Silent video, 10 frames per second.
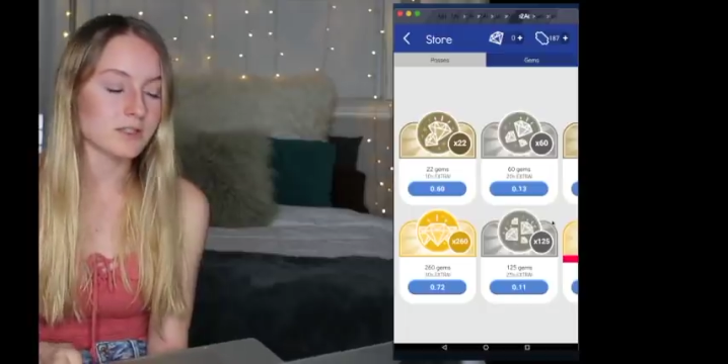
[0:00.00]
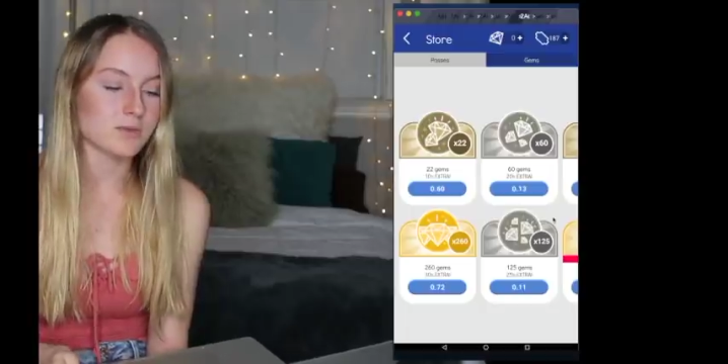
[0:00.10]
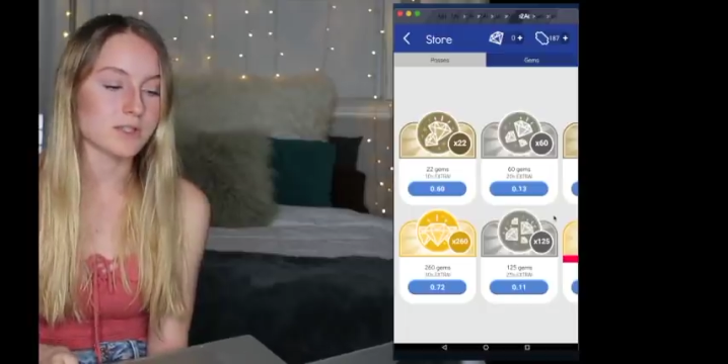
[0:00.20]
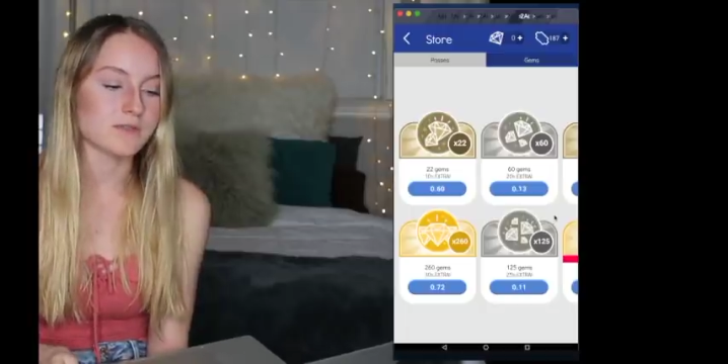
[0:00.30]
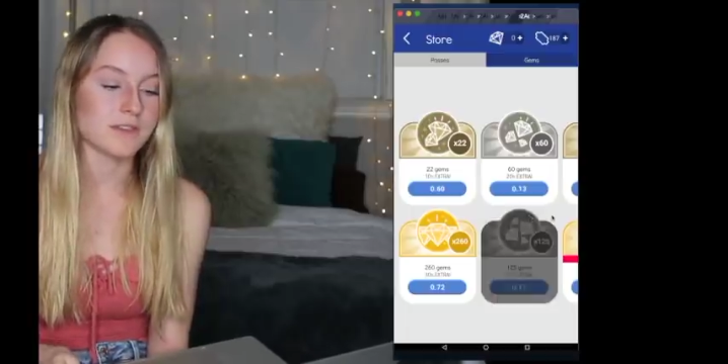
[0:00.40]
which
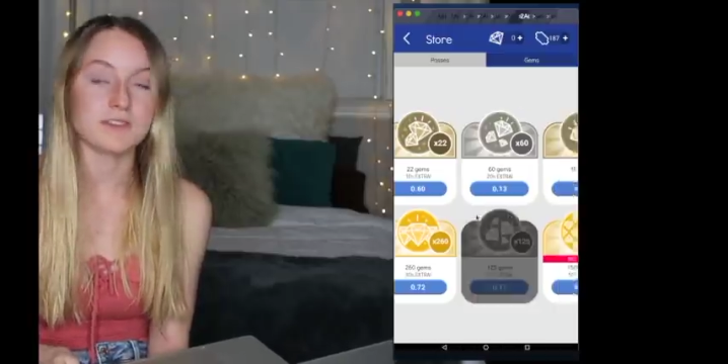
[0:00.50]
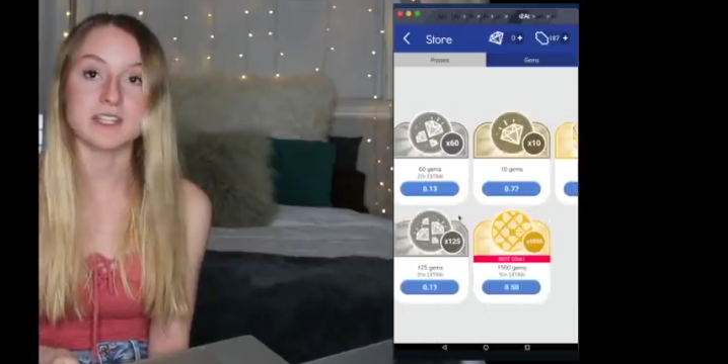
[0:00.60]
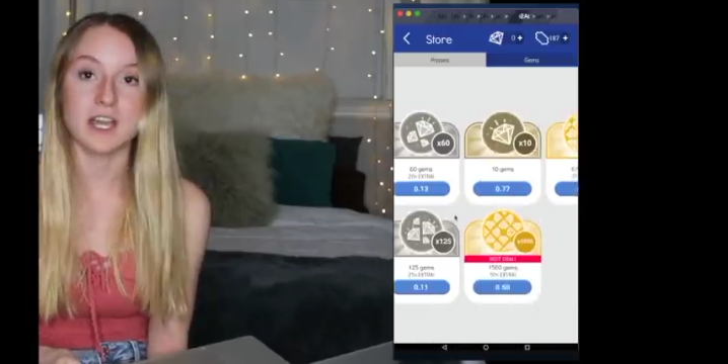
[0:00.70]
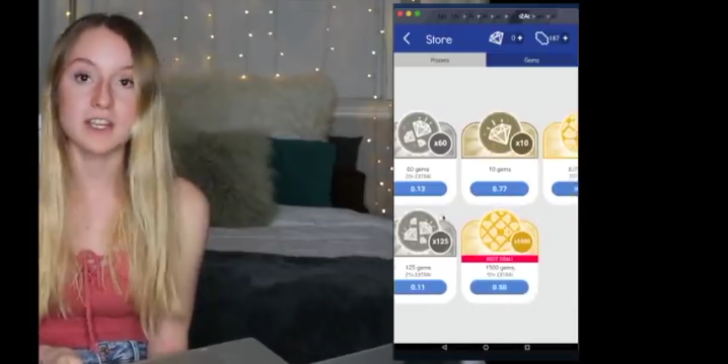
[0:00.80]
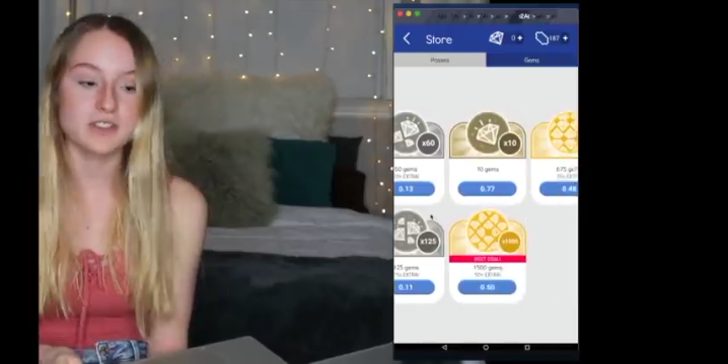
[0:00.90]
was
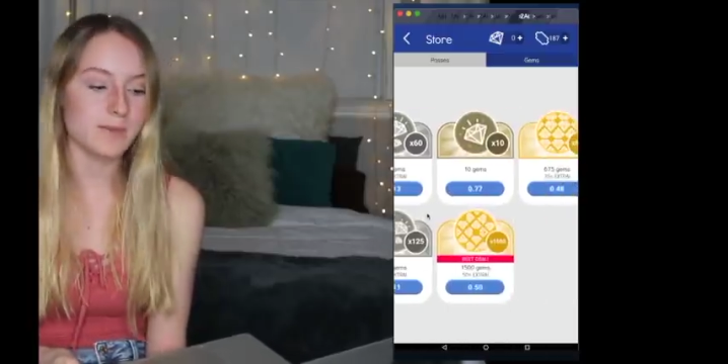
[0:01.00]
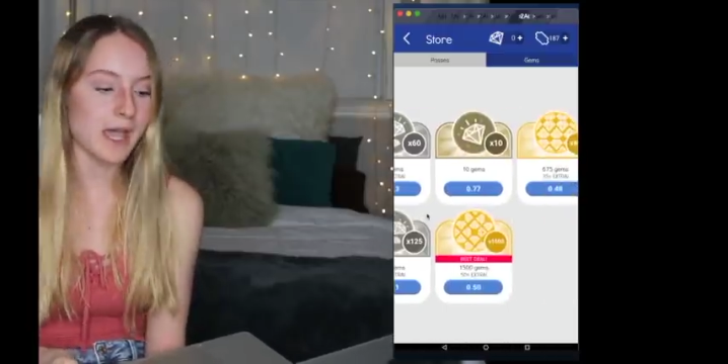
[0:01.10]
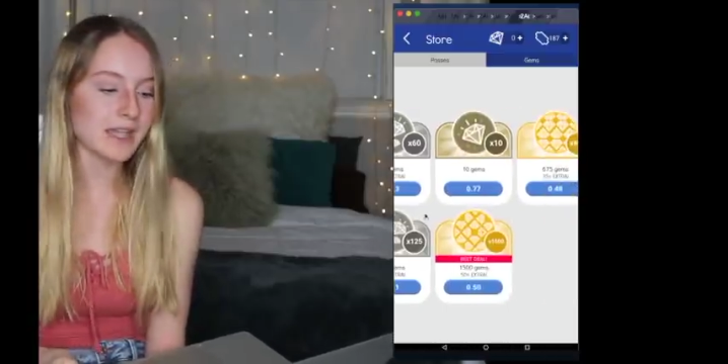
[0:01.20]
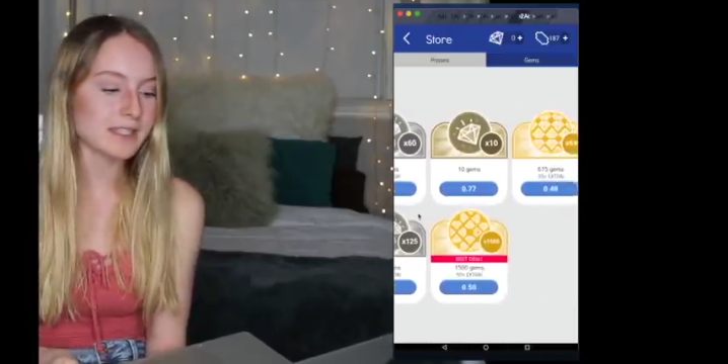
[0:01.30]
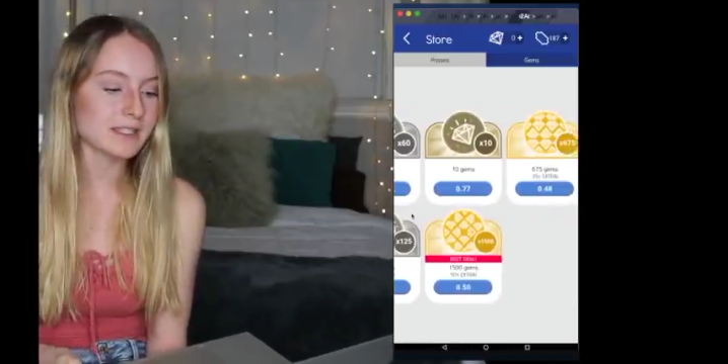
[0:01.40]
1,500
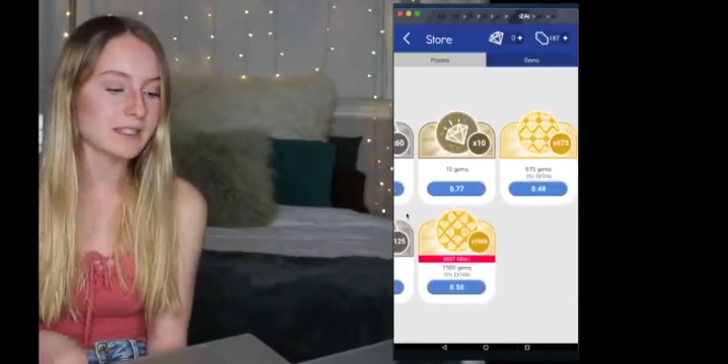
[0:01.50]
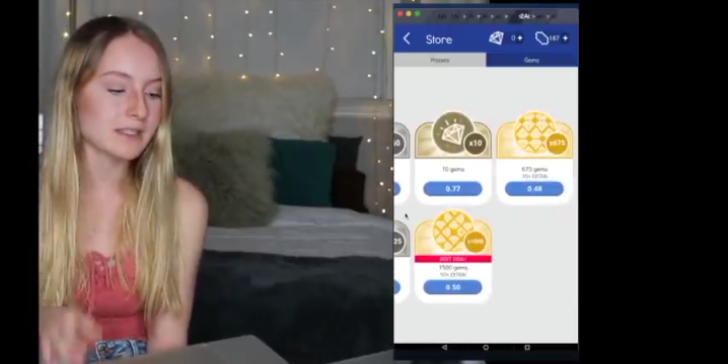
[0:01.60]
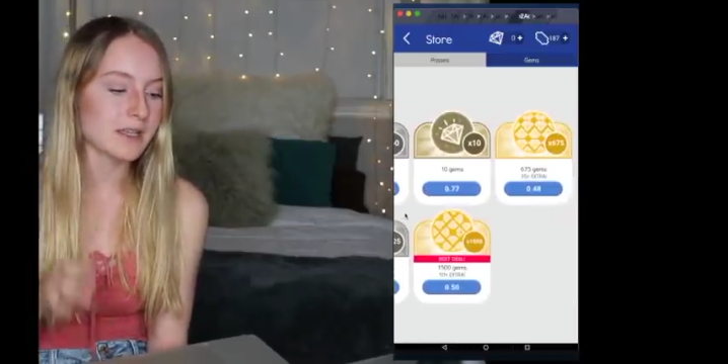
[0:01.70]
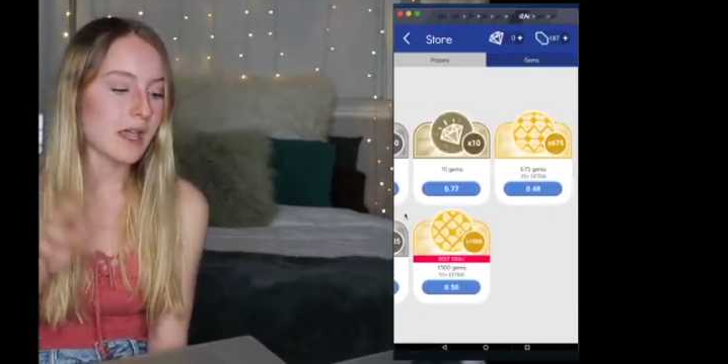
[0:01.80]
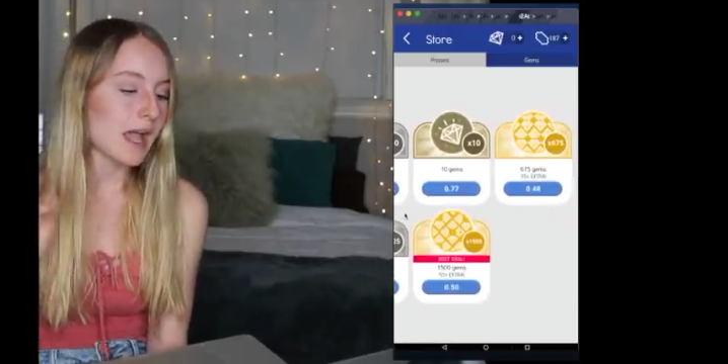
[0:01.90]
passes.